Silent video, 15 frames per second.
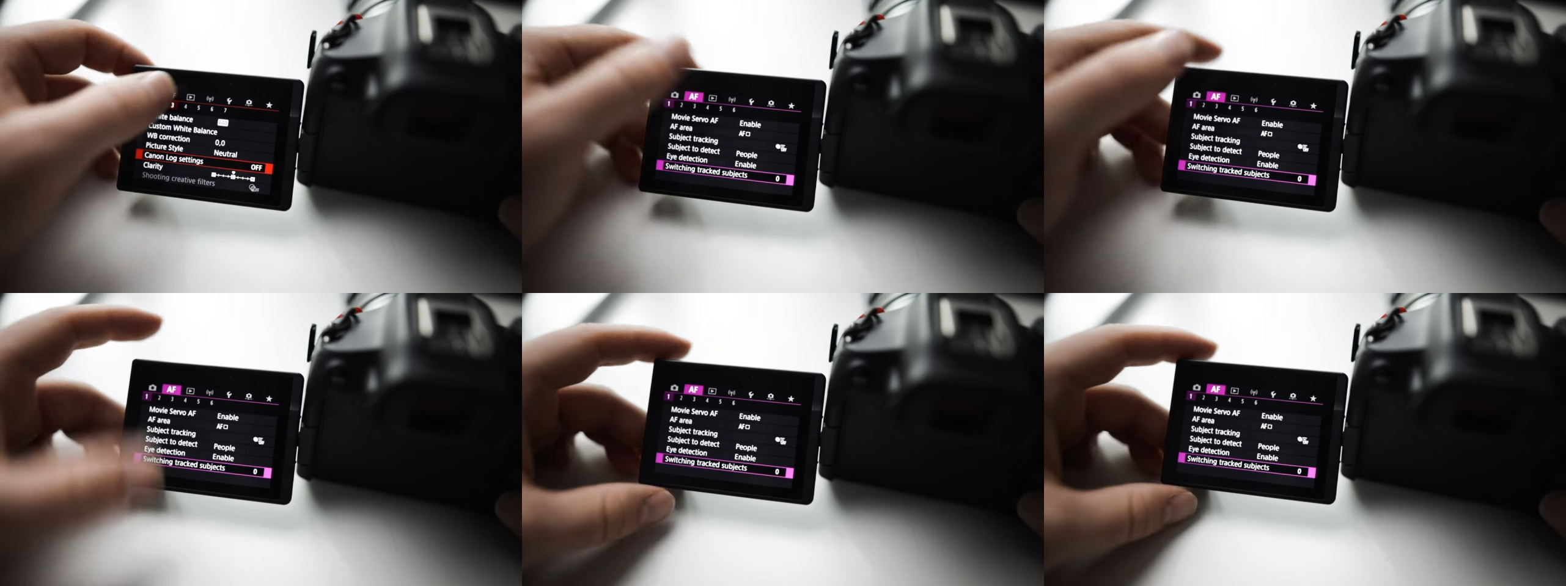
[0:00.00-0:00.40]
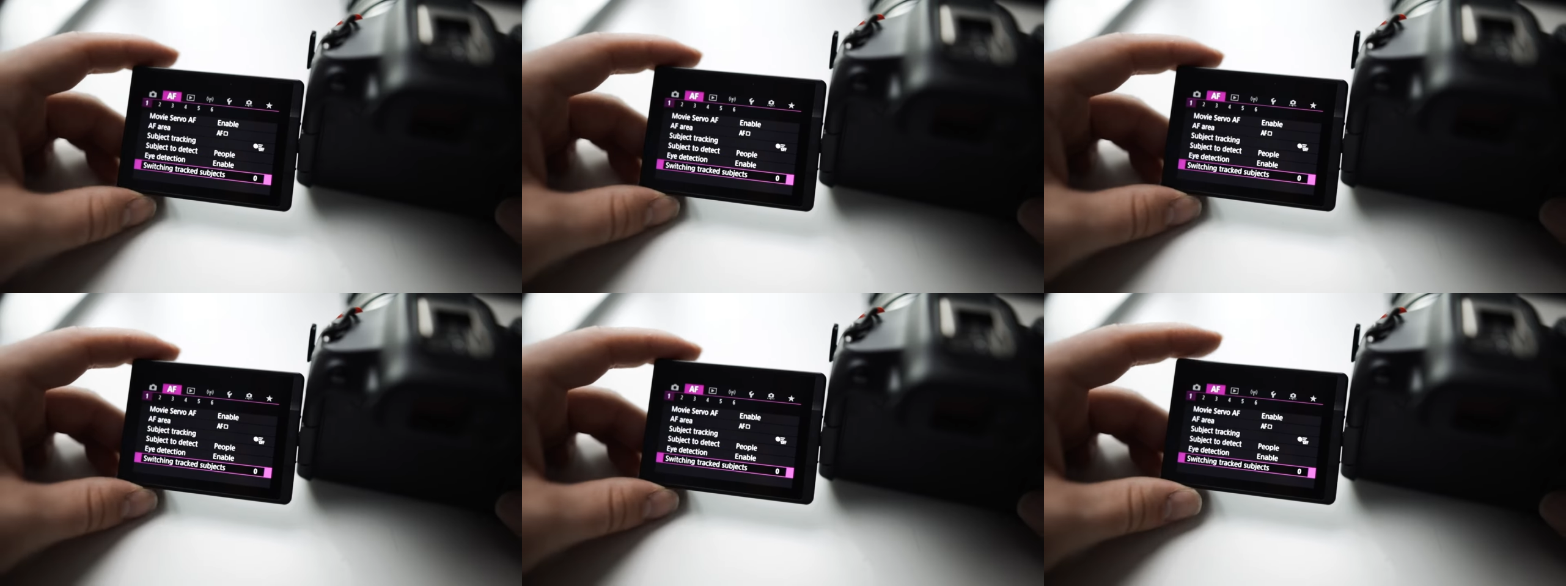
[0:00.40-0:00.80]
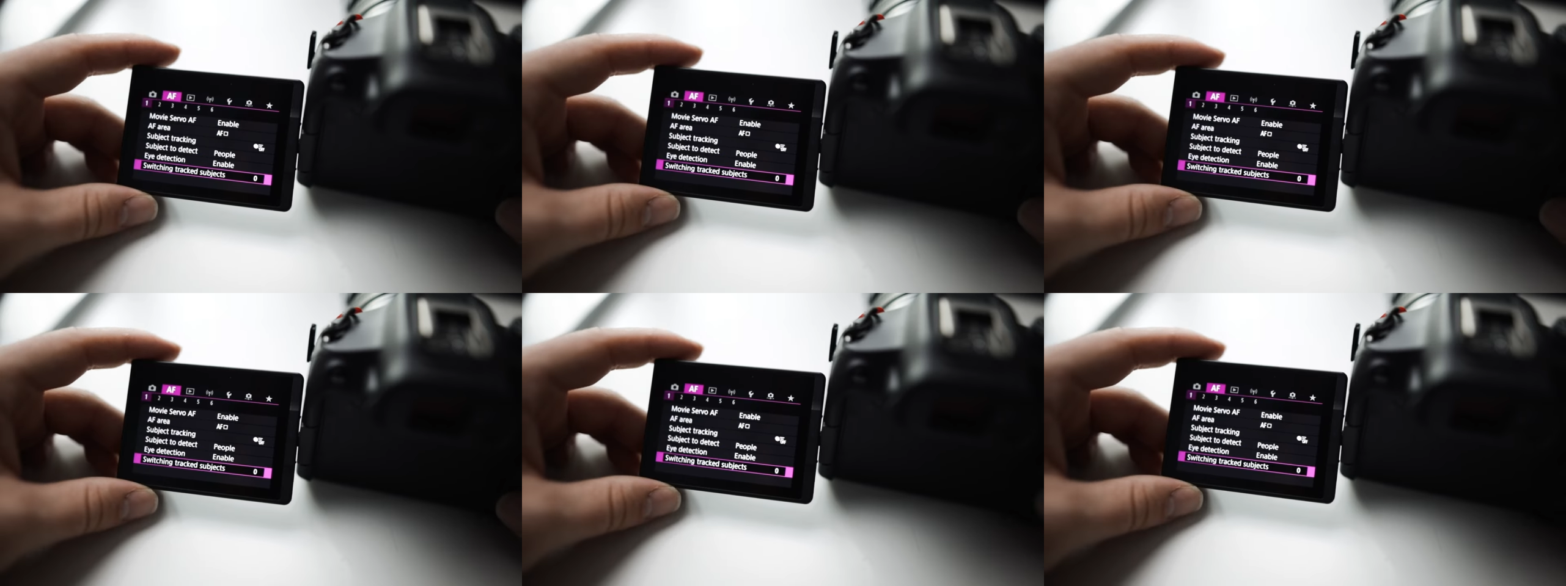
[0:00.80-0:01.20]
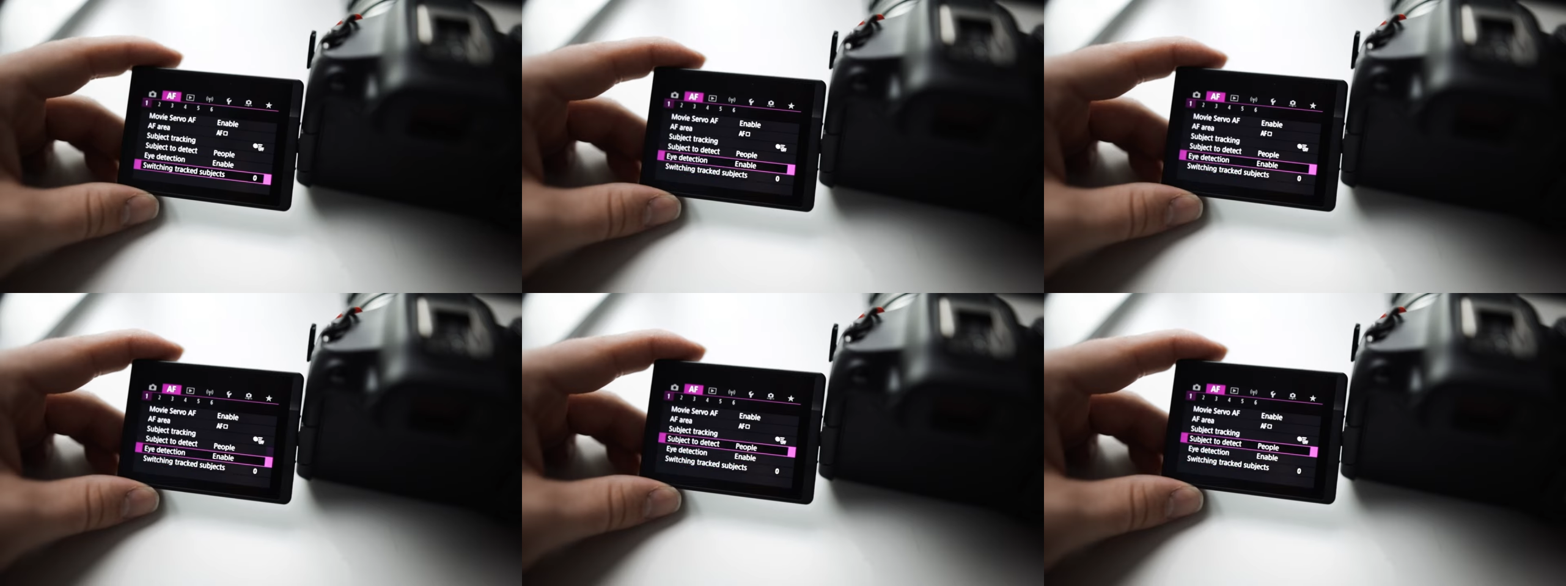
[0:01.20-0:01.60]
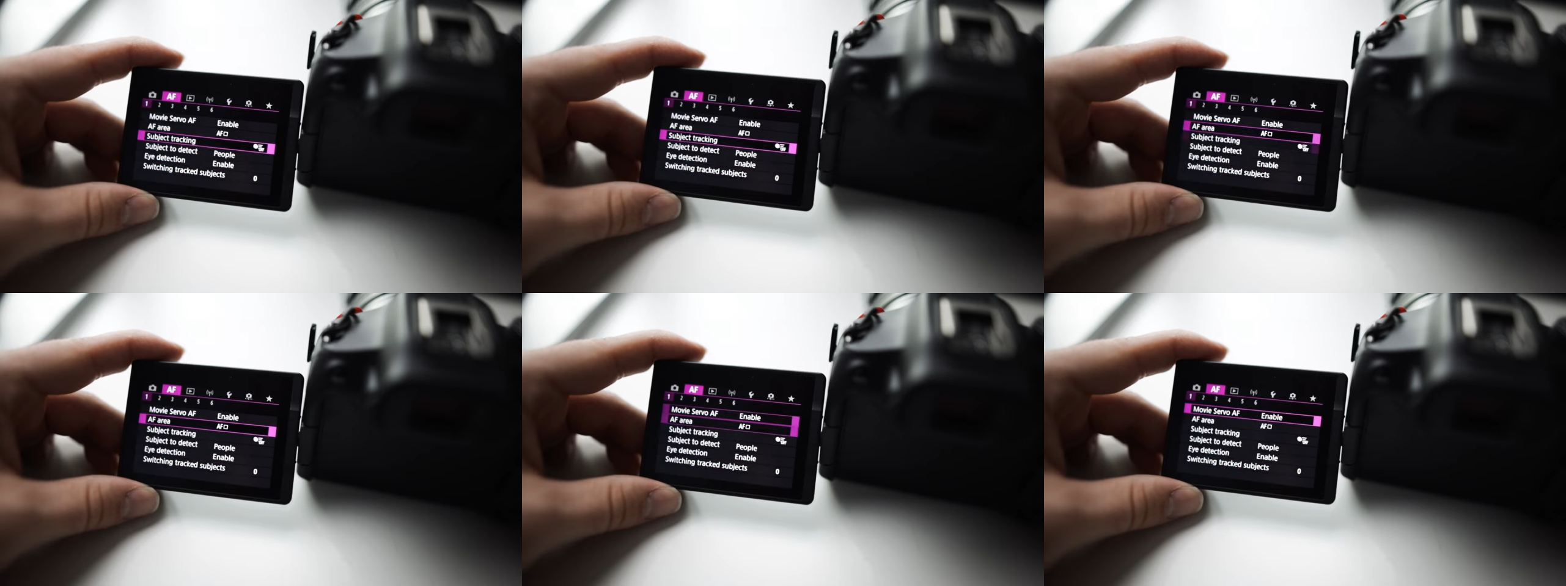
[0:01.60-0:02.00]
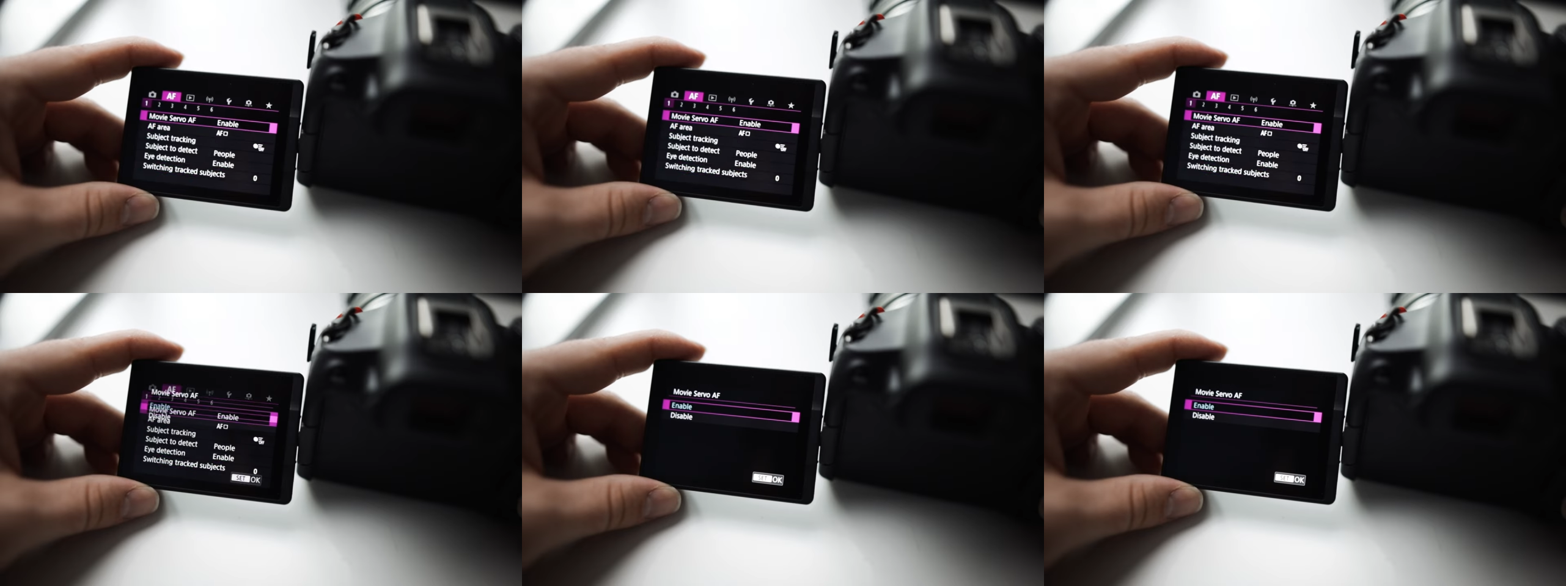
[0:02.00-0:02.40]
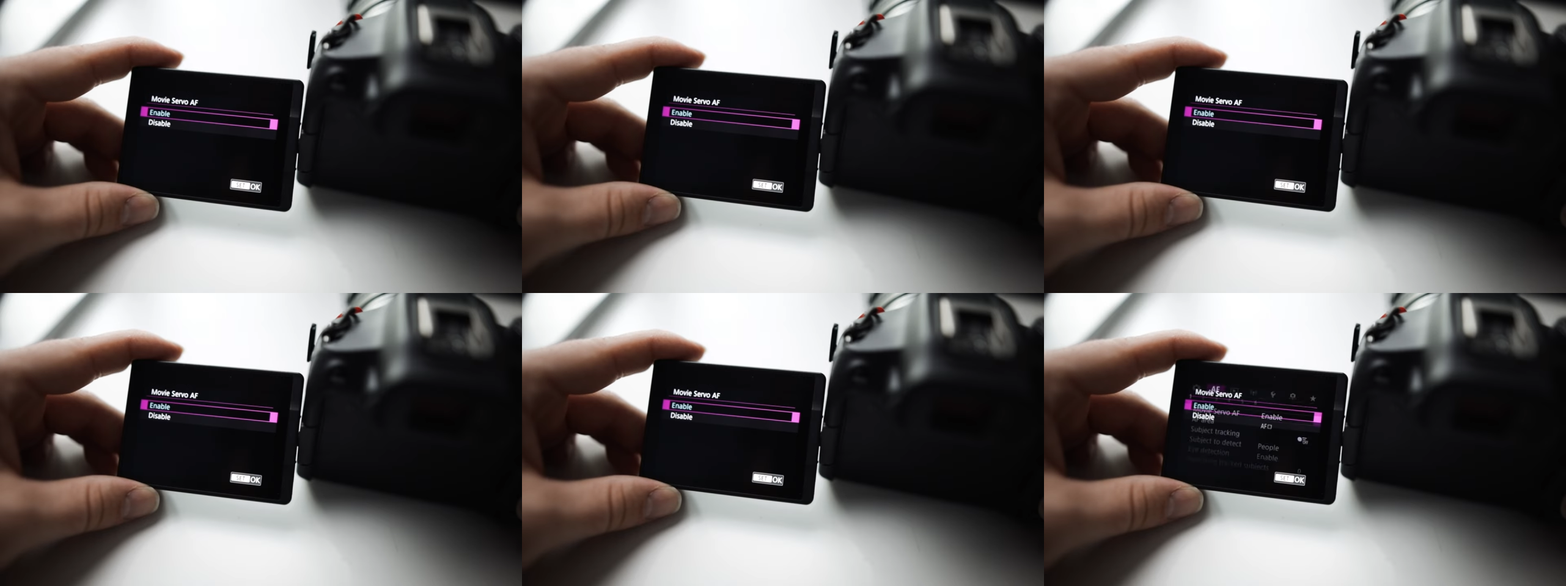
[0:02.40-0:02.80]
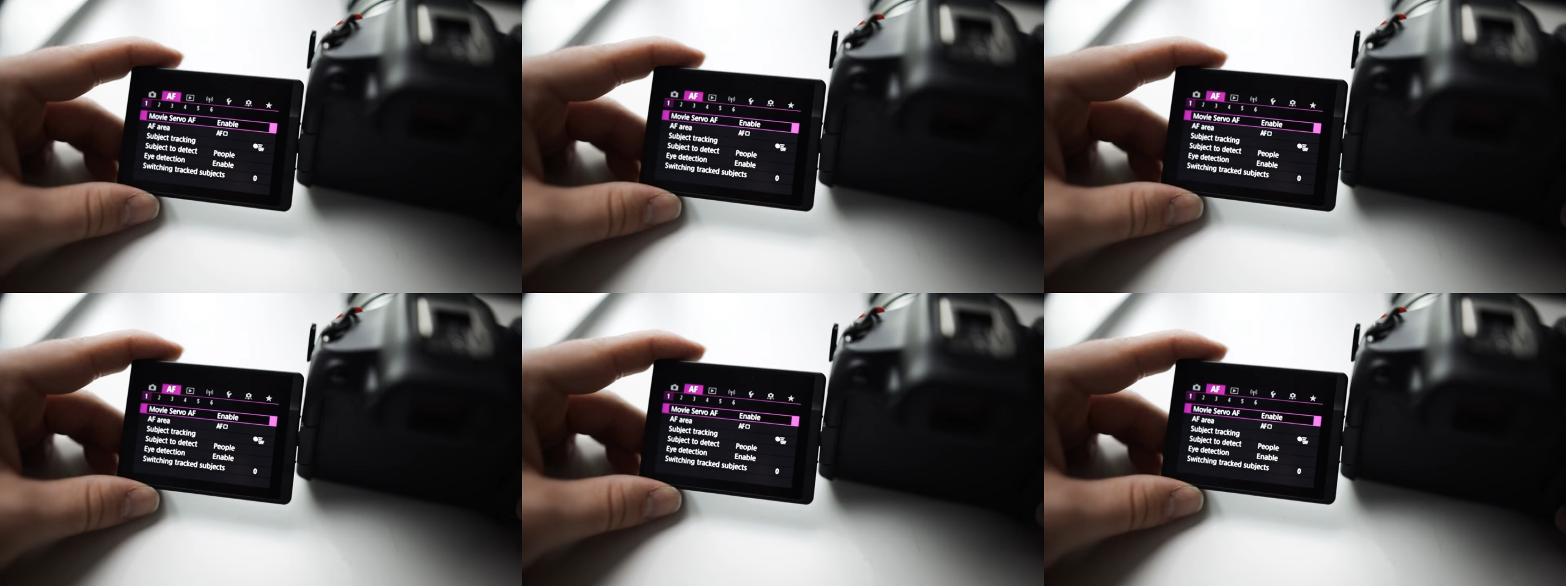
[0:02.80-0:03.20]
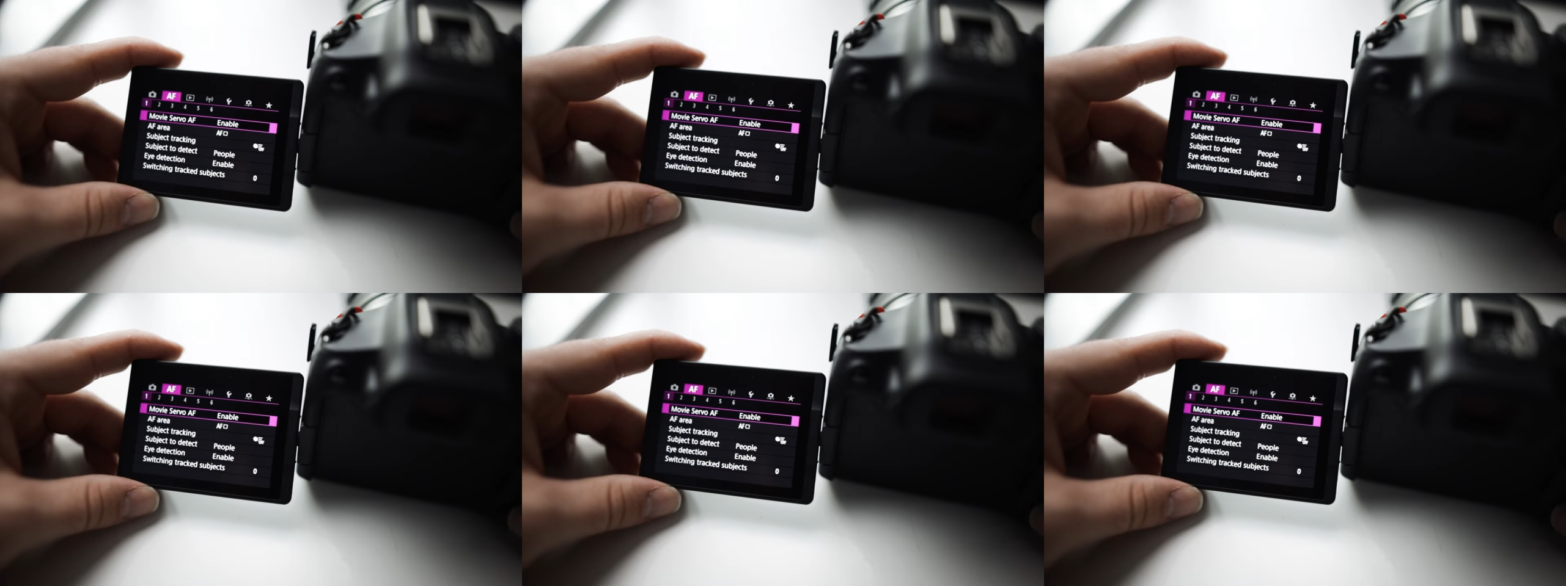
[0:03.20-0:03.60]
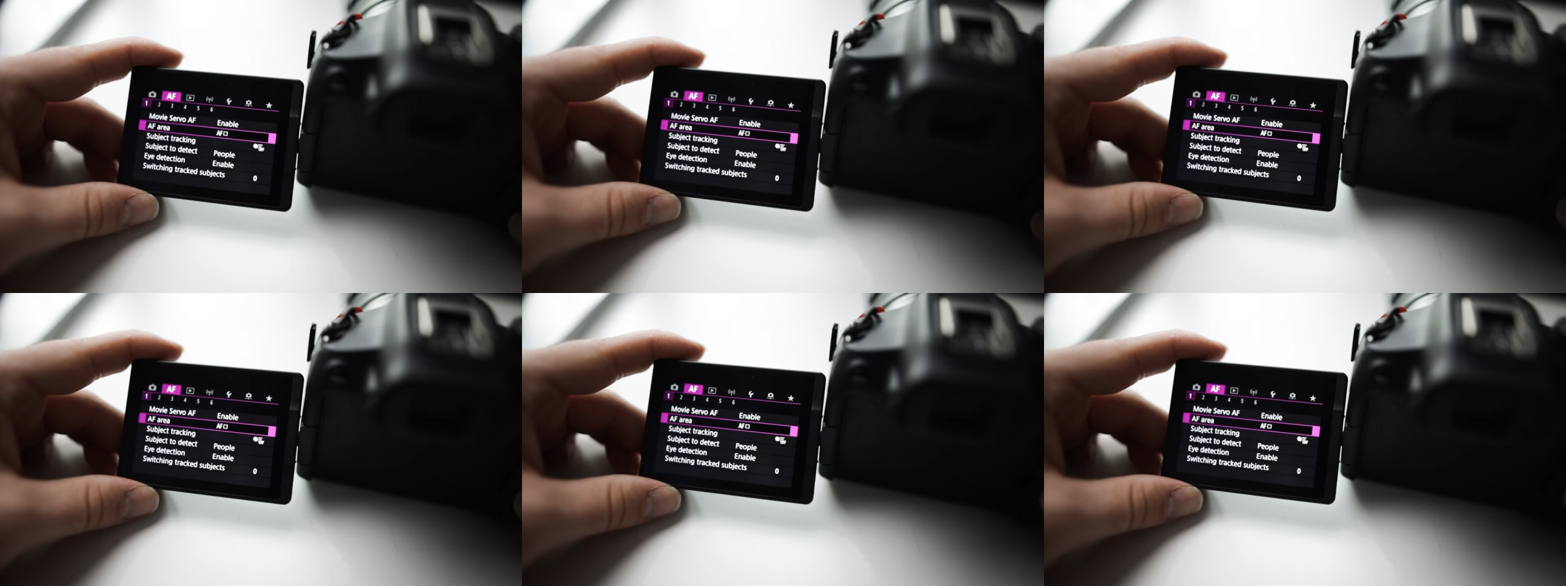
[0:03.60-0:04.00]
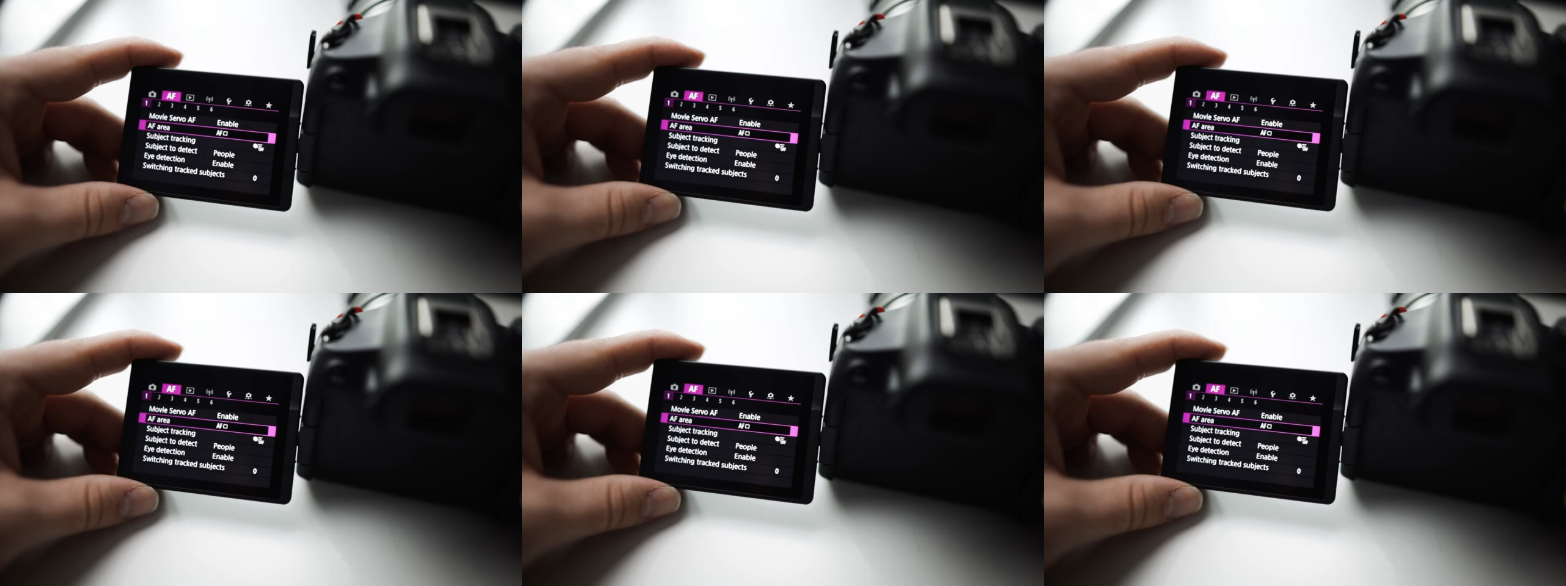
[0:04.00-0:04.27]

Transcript: (no speaker visible)